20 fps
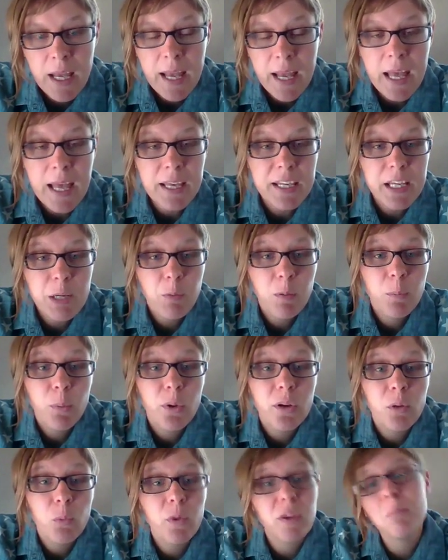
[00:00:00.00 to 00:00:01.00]
and he would
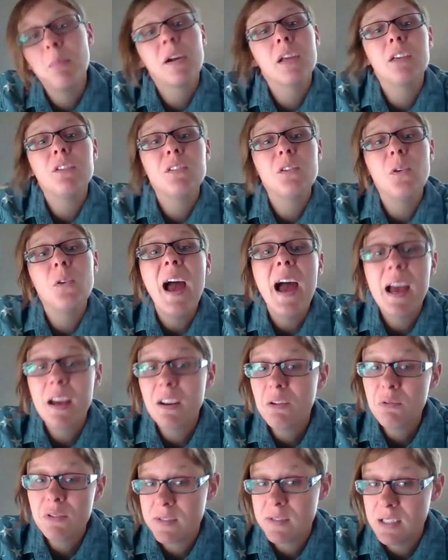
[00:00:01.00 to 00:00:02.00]
put it with monkeys who
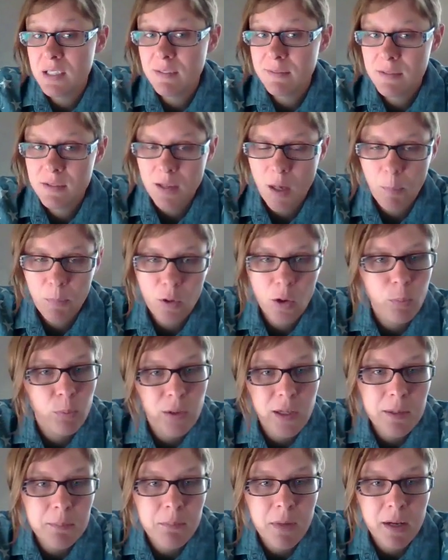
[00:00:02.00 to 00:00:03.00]
had received
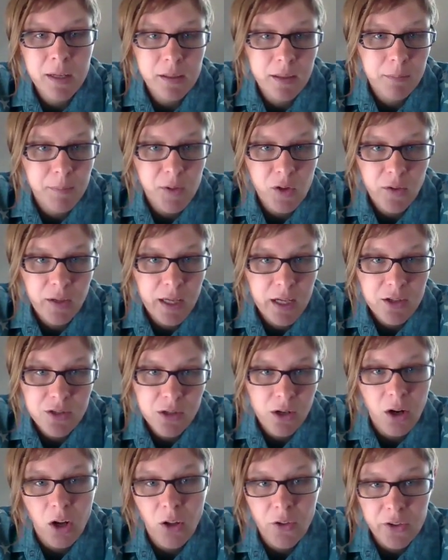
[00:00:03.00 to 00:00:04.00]
appropriate monkey
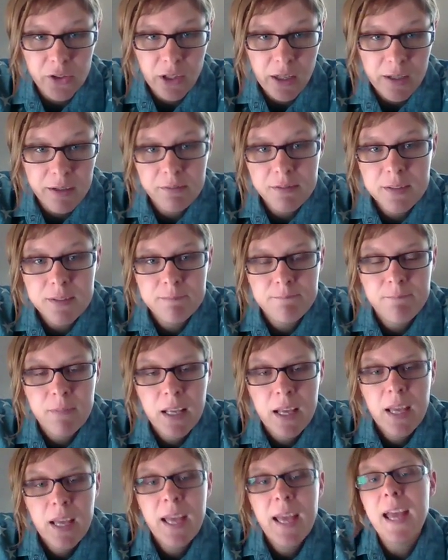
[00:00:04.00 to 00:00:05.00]
communication all their lives.
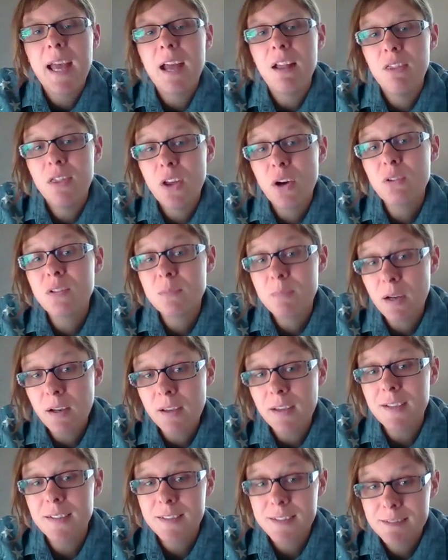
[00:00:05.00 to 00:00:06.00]
And those
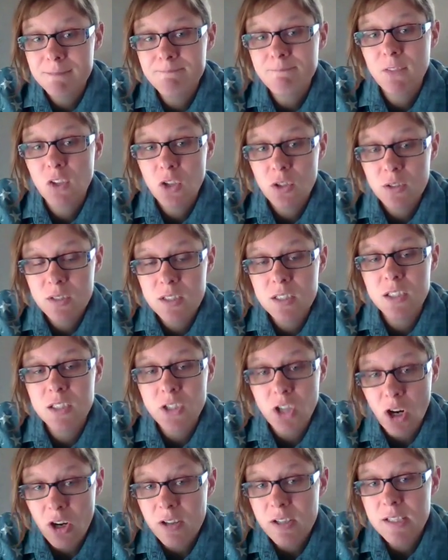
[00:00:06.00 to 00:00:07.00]
monkeys could
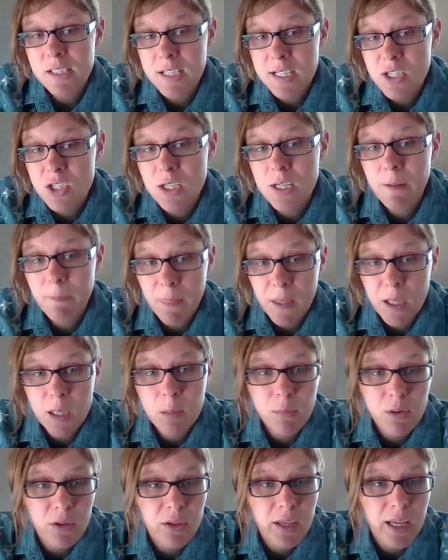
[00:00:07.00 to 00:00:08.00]
start teaching the
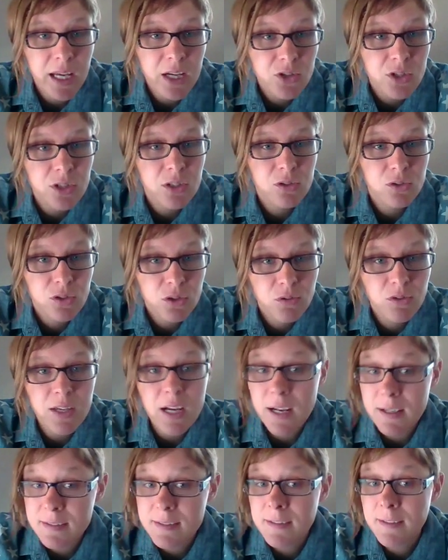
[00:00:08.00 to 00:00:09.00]
communication to the
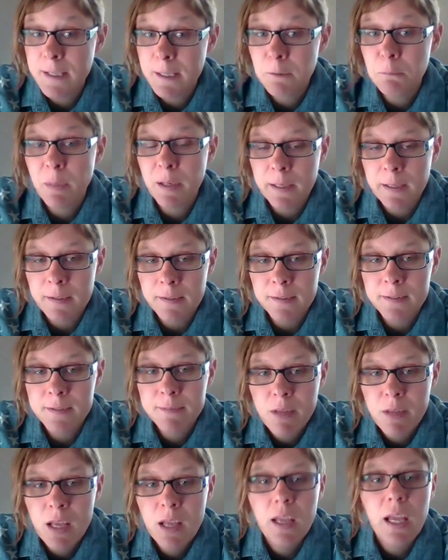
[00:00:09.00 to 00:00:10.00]
isolated monkeys,
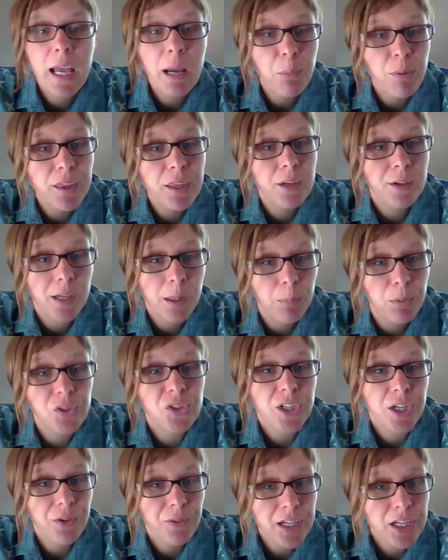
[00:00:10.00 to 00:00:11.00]
and within a couple
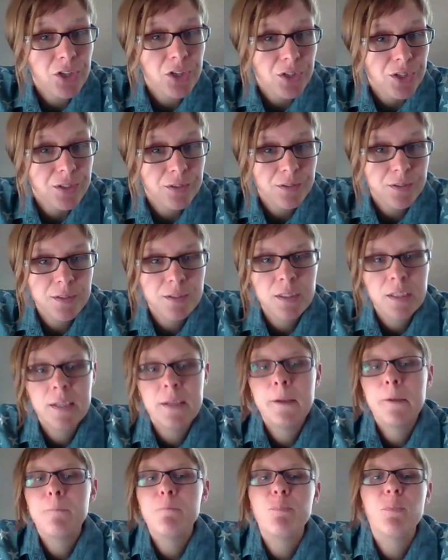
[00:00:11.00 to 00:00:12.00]
generations,
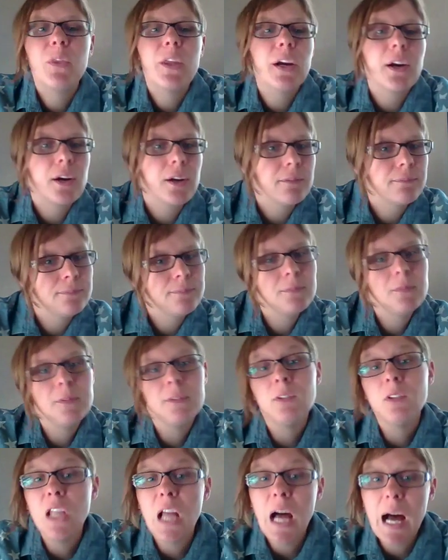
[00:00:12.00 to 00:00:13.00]
their
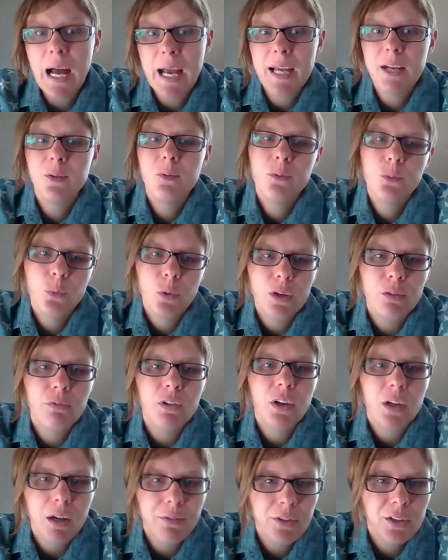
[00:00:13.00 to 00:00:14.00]
line would have
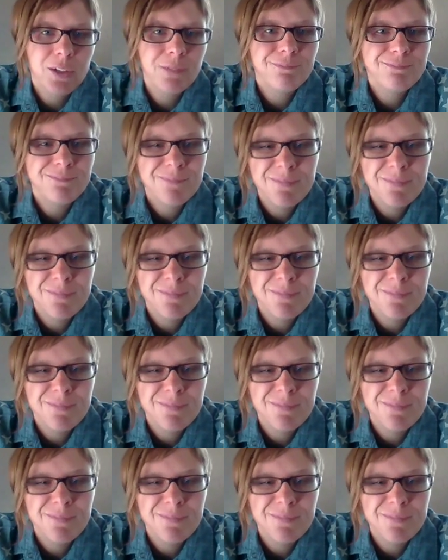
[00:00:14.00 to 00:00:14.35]
recovered.